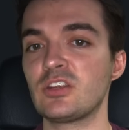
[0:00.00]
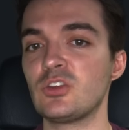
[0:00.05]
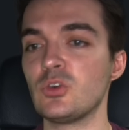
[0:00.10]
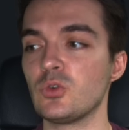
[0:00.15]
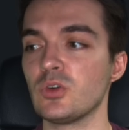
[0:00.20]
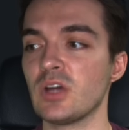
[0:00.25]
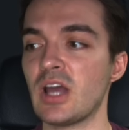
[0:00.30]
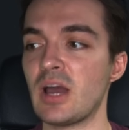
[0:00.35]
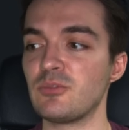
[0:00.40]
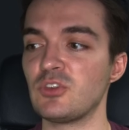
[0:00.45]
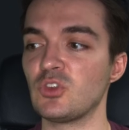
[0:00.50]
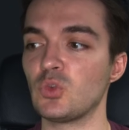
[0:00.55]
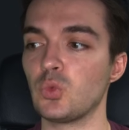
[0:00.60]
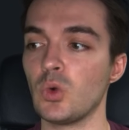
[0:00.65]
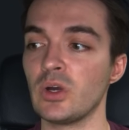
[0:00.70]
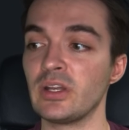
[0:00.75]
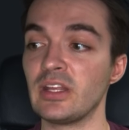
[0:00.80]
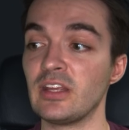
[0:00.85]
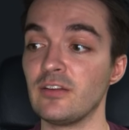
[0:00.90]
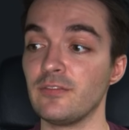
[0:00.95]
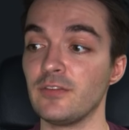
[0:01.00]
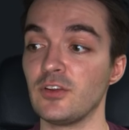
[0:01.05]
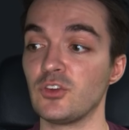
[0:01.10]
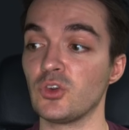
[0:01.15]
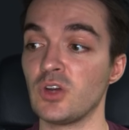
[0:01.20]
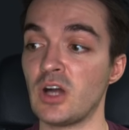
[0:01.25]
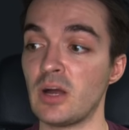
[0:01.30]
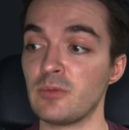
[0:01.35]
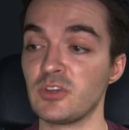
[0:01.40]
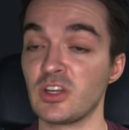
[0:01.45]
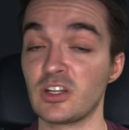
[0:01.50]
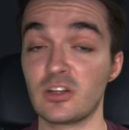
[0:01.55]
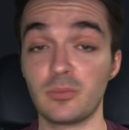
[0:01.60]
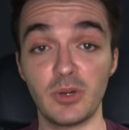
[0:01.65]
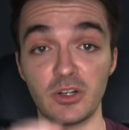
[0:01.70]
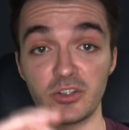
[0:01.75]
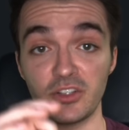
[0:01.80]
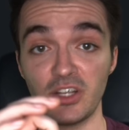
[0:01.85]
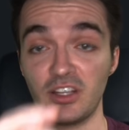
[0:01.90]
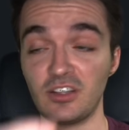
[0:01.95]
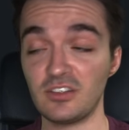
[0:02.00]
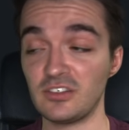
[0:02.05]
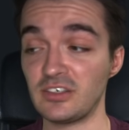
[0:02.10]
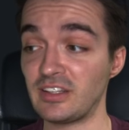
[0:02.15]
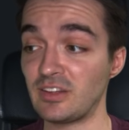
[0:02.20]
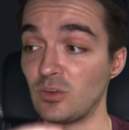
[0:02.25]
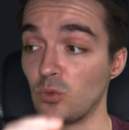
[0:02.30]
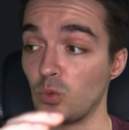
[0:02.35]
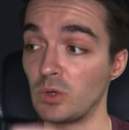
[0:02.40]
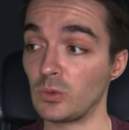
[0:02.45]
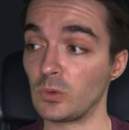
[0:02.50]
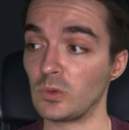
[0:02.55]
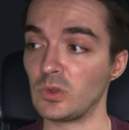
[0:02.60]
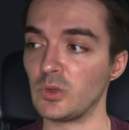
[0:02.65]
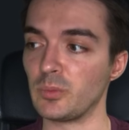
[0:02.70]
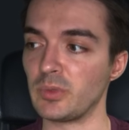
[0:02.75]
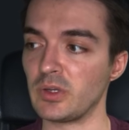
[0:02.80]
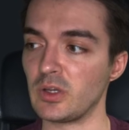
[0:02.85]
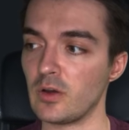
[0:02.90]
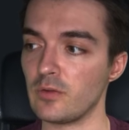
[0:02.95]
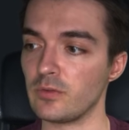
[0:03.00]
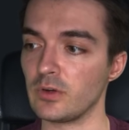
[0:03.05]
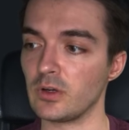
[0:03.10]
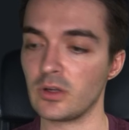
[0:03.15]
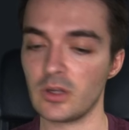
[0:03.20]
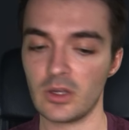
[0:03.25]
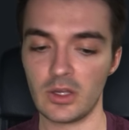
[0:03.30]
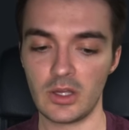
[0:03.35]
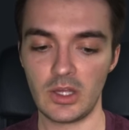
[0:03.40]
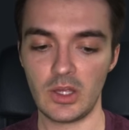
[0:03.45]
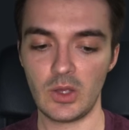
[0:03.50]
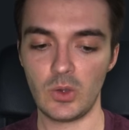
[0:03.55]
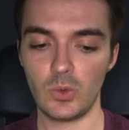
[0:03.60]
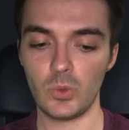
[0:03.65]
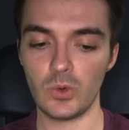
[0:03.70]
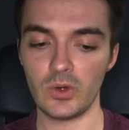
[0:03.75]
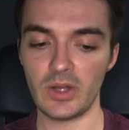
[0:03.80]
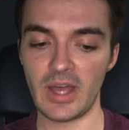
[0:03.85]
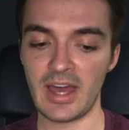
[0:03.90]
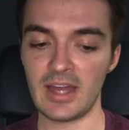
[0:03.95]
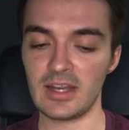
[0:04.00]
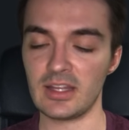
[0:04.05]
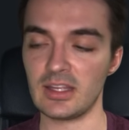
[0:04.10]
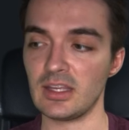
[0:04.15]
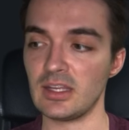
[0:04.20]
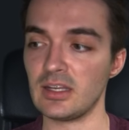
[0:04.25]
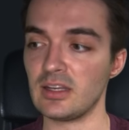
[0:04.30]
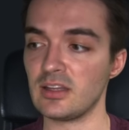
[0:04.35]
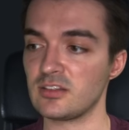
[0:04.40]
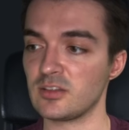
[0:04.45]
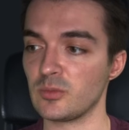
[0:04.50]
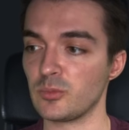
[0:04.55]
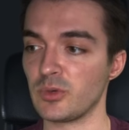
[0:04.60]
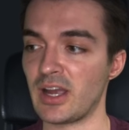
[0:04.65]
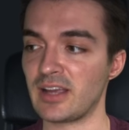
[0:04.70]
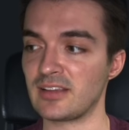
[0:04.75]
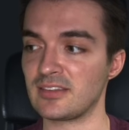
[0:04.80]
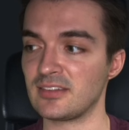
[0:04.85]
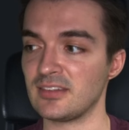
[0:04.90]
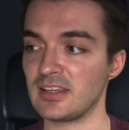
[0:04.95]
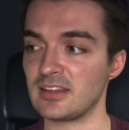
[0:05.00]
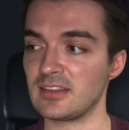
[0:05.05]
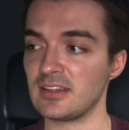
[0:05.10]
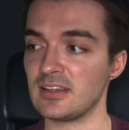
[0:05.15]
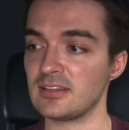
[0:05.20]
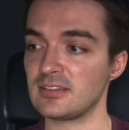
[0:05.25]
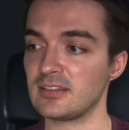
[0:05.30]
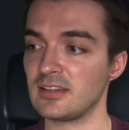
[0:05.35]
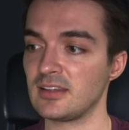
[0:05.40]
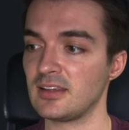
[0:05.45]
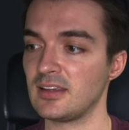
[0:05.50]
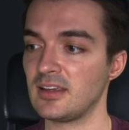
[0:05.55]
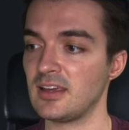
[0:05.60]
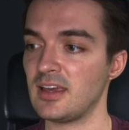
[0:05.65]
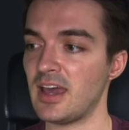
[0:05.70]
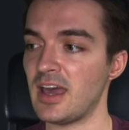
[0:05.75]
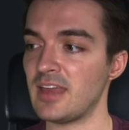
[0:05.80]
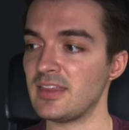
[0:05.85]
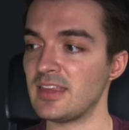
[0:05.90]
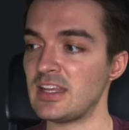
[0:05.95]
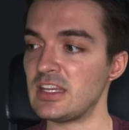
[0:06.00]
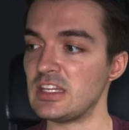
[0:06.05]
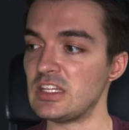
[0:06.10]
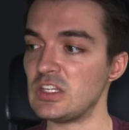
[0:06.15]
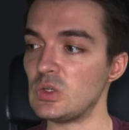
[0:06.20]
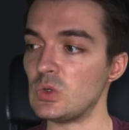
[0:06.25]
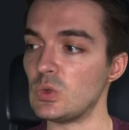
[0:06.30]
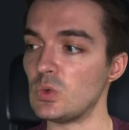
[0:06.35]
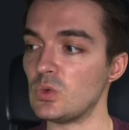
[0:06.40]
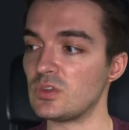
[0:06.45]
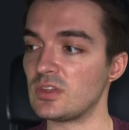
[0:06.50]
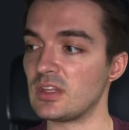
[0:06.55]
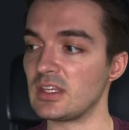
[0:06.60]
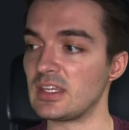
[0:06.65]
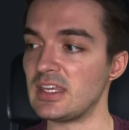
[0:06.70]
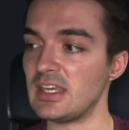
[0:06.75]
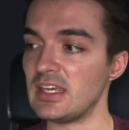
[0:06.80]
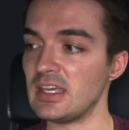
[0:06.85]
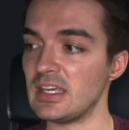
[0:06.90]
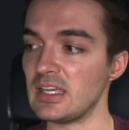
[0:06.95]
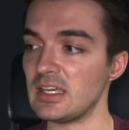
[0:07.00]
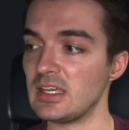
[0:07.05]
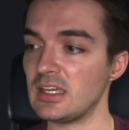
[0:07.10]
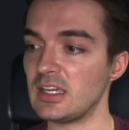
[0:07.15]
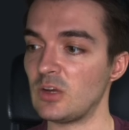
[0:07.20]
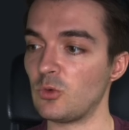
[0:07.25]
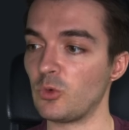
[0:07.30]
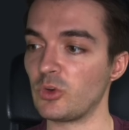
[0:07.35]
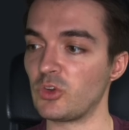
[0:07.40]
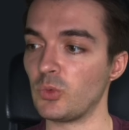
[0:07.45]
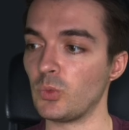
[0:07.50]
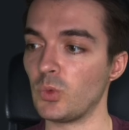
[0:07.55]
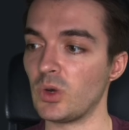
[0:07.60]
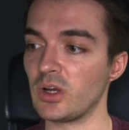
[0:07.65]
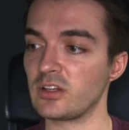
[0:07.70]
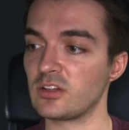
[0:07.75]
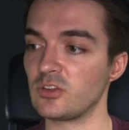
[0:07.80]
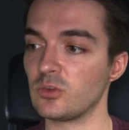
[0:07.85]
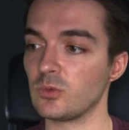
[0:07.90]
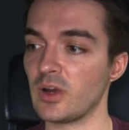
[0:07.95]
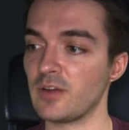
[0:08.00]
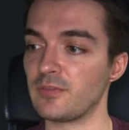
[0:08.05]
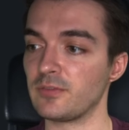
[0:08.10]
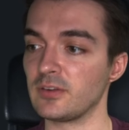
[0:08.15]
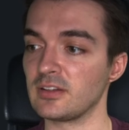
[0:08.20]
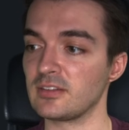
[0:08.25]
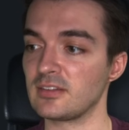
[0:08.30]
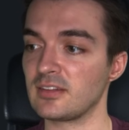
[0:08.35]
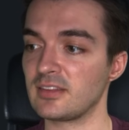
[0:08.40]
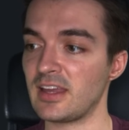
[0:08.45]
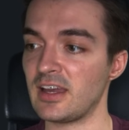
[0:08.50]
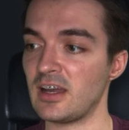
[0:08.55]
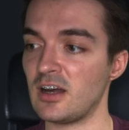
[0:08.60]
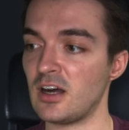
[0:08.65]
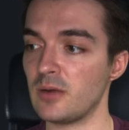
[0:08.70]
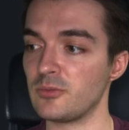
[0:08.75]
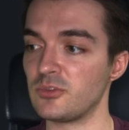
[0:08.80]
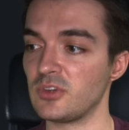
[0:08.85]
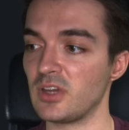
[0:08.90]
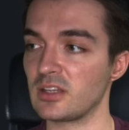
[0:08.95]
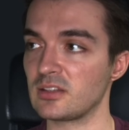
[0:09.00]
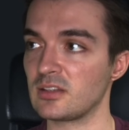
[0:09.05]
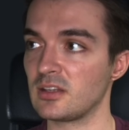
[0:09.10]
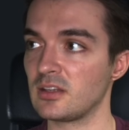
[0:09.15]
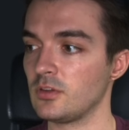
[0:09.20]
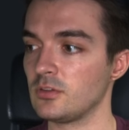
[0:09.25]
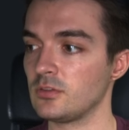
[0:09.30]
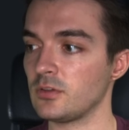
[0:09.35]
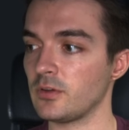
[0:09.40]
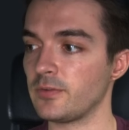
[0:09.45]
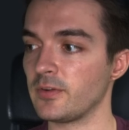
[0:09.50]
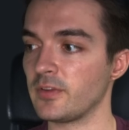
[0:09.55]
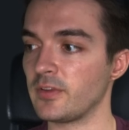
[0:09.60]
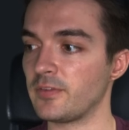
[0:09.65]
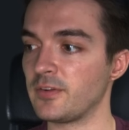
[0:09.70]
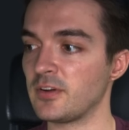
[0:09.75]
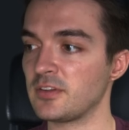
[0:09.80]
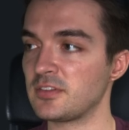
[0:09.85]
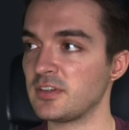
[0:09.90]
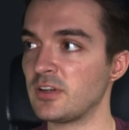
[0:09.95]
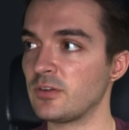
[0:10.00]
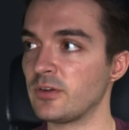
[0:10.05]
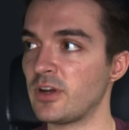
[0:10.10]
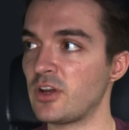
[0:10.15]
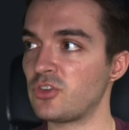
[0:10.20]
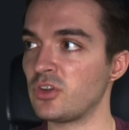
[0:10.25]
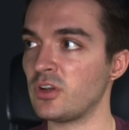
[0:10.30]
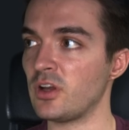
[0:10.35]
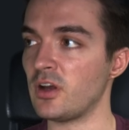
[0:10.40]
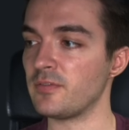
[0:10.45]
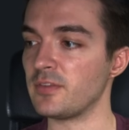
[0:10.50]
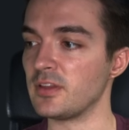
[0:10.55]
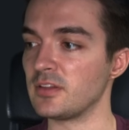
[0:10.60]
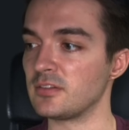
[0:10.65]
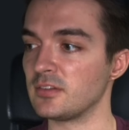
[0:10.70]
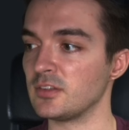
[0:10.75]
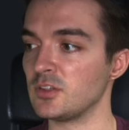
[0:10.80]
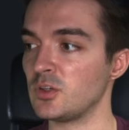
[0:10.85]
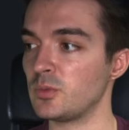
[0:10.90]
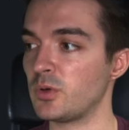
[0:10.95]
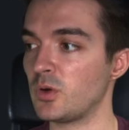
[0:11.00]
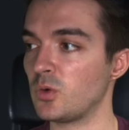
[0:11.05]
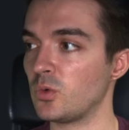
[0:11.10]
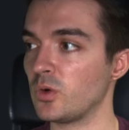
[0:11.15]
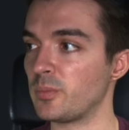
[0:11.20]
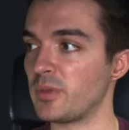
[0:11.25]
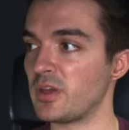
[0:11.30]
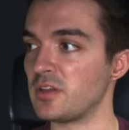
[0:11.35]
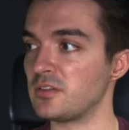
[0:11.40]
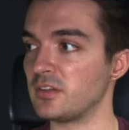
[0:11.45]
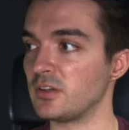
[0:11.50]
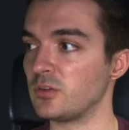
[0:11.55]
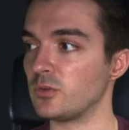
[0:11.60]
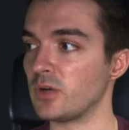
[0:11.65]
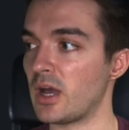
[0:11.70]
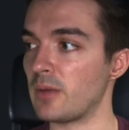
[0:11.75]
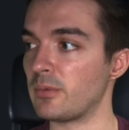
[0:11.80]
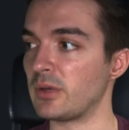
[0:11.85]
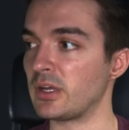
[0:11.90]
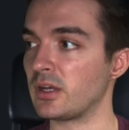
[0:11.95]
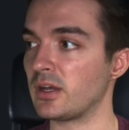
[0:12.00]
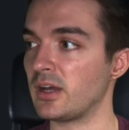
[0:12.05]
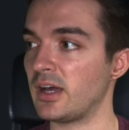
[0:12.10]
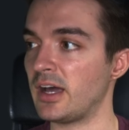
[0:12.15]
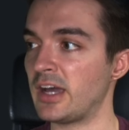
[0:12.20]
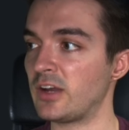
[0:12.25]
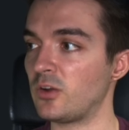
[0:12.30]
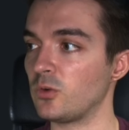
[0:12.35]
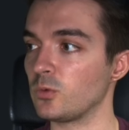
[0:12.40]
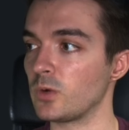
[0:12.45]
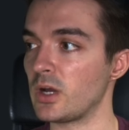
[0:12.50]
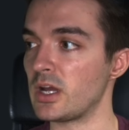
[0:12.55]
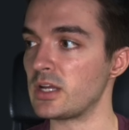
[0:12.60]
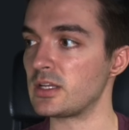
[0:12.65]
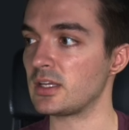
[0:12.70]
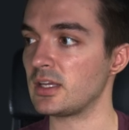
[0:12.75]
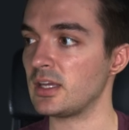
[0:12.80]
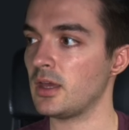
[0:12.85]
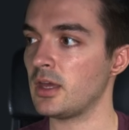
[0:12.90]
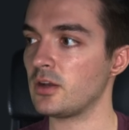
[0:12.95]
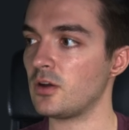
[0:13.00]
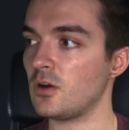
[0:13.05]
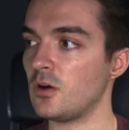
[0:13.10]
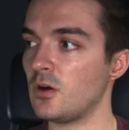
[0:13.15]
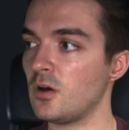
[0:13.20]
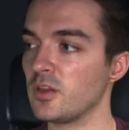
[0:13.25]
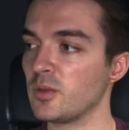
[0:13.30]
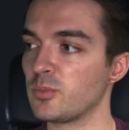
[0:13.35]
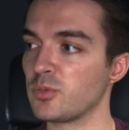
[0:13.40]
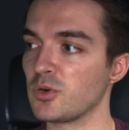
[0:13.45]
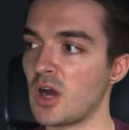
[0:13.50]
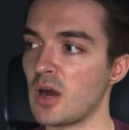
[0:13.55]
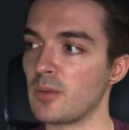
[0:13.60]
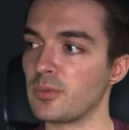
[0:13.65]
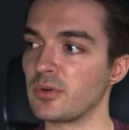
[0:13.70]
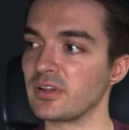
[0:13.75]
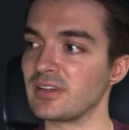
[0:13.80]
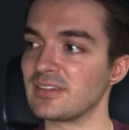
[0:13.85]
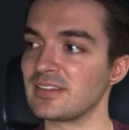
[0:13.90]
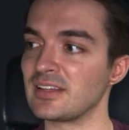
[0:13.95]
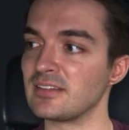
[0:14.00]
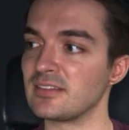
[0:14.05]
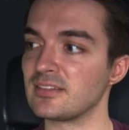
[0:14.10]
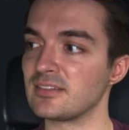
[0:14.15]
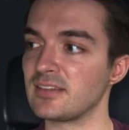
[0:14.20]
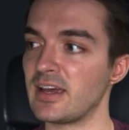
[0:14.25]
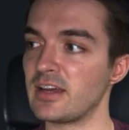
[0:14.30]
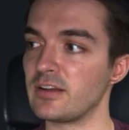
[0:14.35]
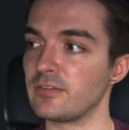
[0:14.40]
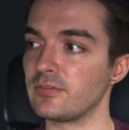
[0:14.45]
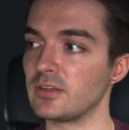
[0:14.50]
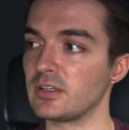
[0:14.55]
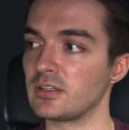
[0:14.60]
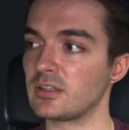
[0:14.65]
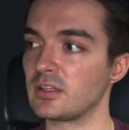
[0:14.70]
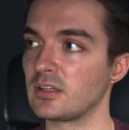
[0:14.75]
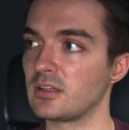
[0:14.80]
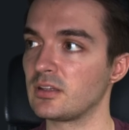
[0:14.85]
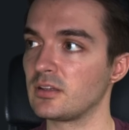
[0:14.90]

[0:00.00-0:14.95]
to grab just one individual object, particularly the one we're looping over, we would add in some brackets like this, and then use the key in which we want to reference that object. So for the first iteration of this loop, we're basically grabbing idle right and all the properties inside of it.